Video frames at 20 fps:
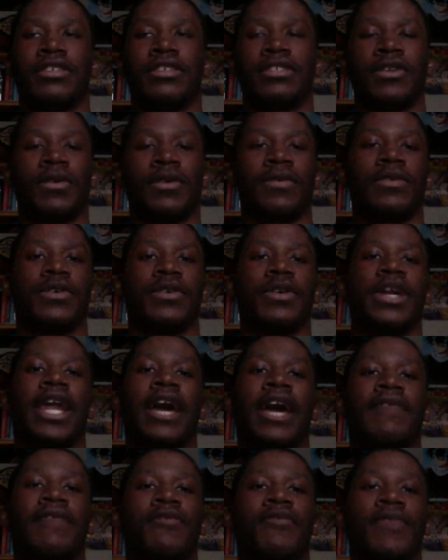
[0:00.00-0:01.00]
So you're gonna
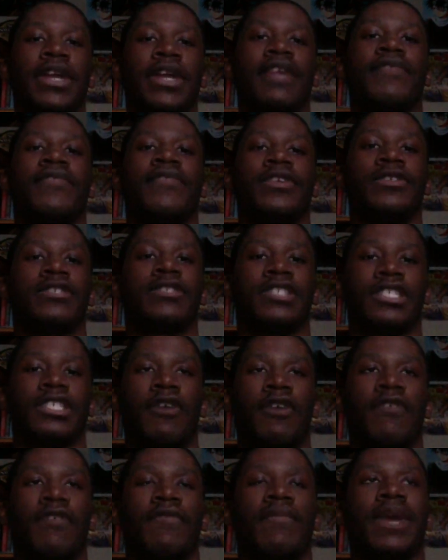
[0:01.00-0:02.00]
have to read it for
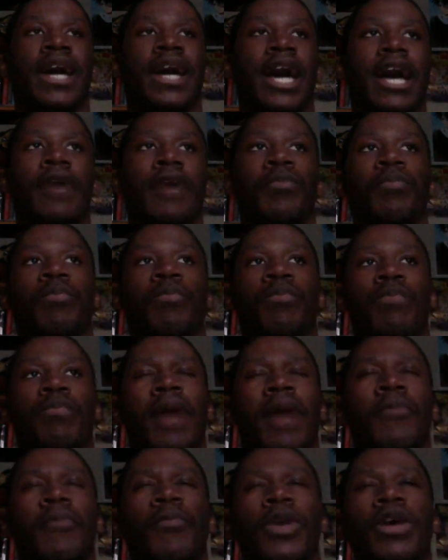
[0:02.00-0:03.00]
yourself. But I
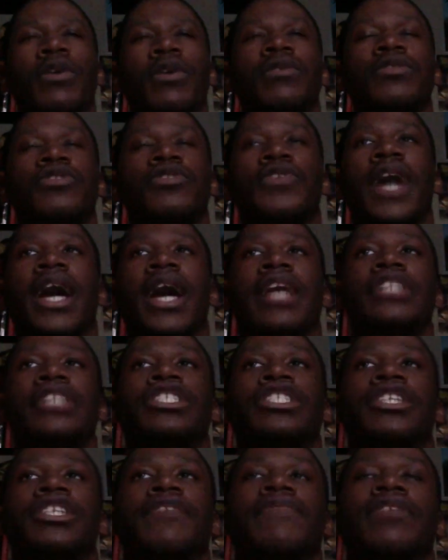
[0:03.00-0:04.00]
I will try
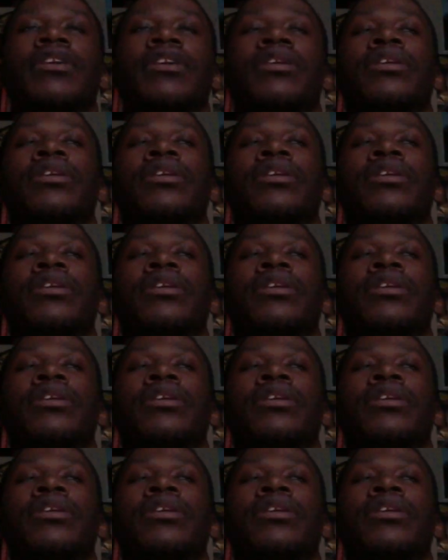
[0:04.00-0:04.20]
shift.